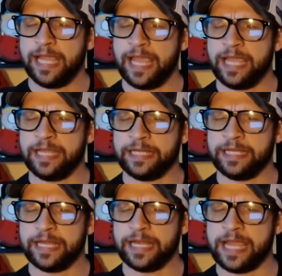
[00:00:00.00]

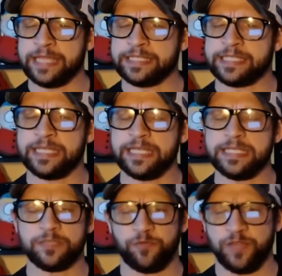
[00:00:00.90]
a
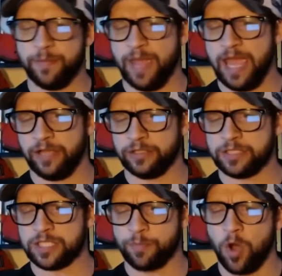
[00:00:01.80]
cis female
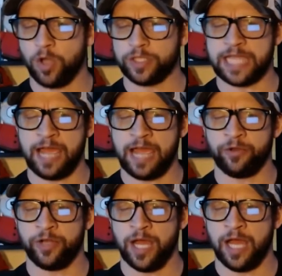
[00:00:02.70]
small
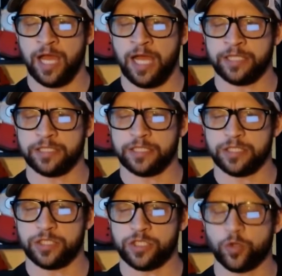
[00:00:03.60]
town
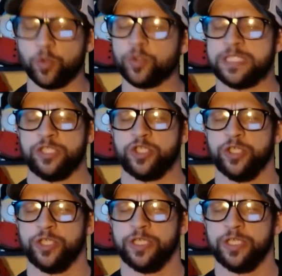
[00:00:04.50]
school teacher.